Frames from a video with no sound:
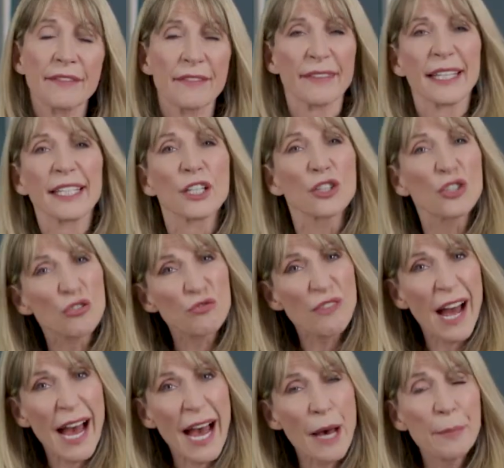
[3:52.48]
that they can
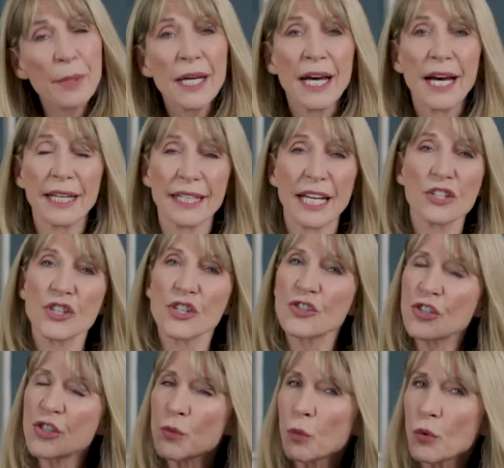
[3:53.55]
grab and actually
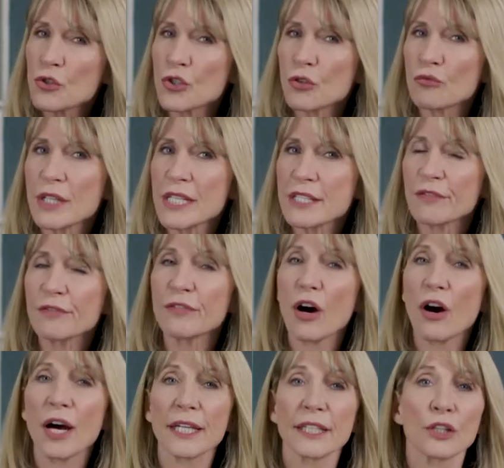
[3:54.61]
just want to
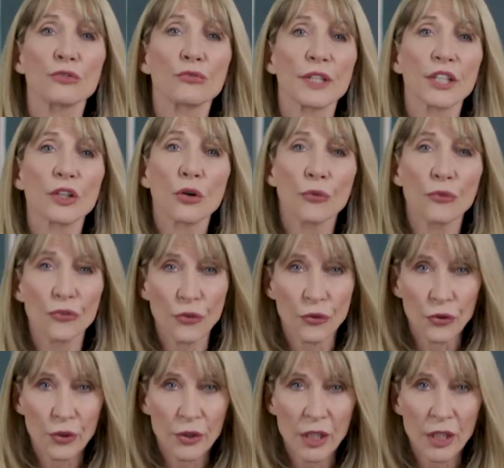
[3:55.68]
redefine and recontour.